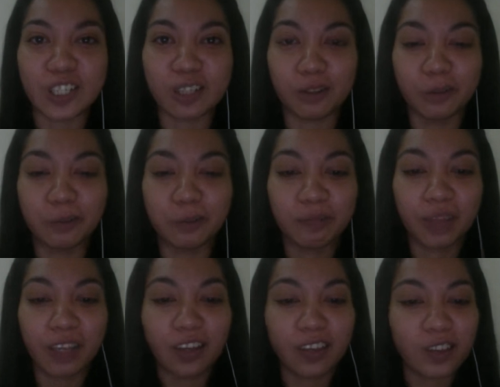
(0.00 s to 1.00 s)
So
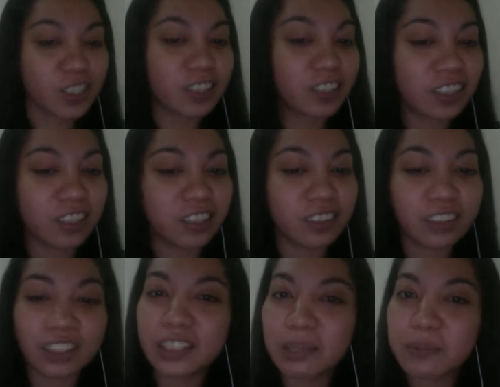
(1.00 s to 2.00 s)
those are
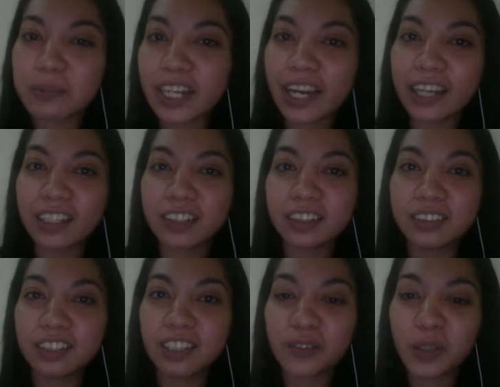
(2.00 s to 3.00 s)
the tips that I
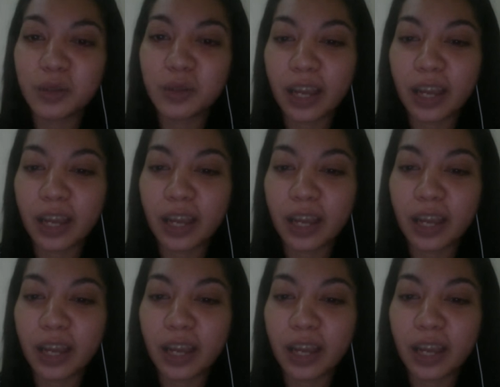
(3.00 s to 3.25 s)
could give you.